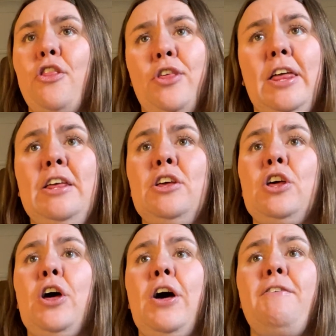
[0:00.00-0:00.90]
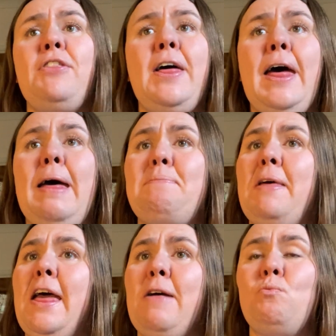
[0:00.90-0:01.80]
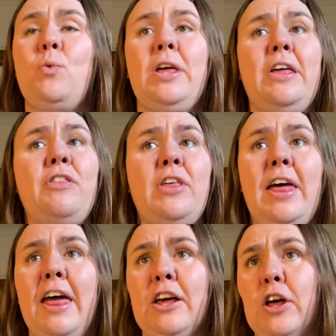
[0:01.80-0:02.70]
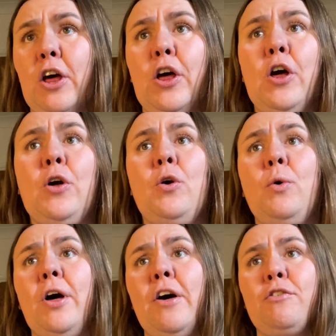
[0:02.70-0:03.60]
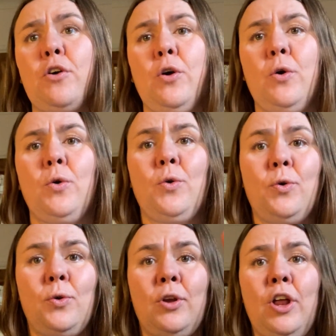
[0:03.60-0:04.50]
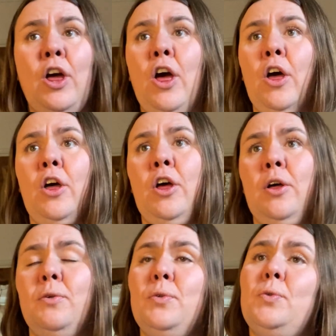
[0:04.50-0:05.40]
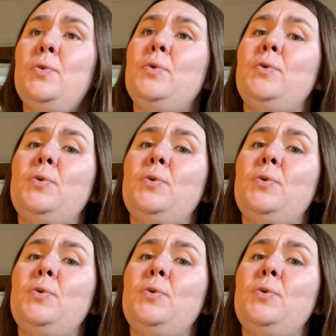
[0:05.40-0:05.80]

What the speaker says: Think of the men with their cargo of coal. Ooh,